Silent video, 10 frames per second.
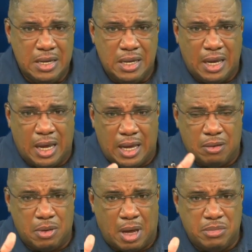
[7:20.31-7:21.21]

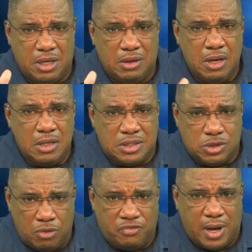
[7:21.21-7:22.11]
I mean, so
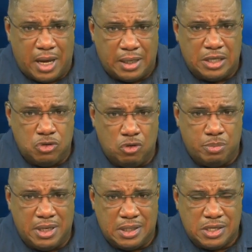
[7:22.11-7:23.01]
far that you've been
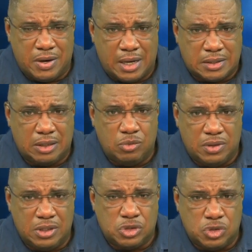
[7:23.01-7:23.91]
interacting with
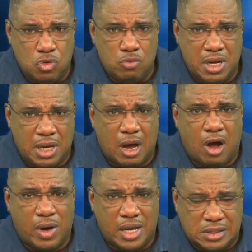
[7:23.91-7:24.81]
this new mayor, how
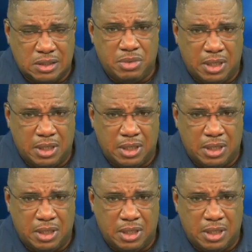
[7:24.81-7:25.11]
has it been?